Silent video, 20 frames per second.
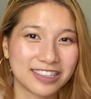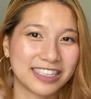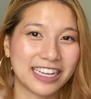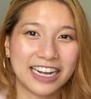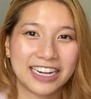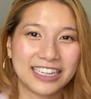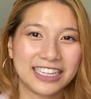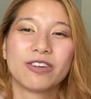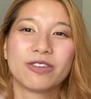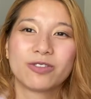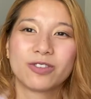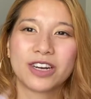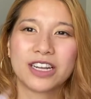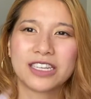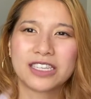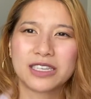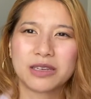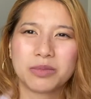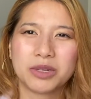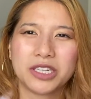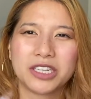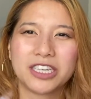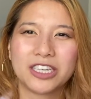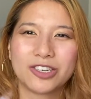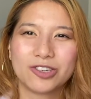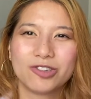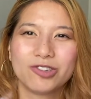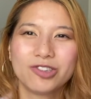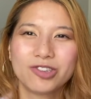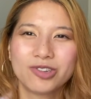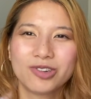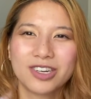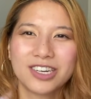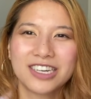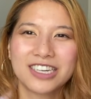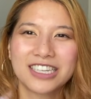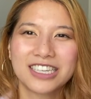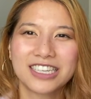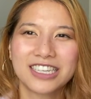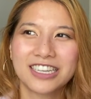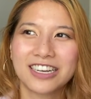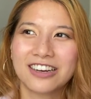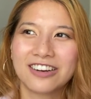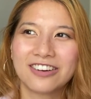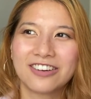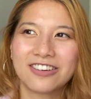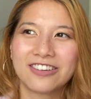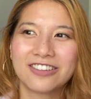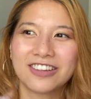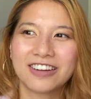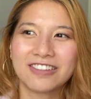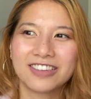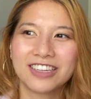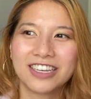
exactly if everyone has the ability to squirt. So I'll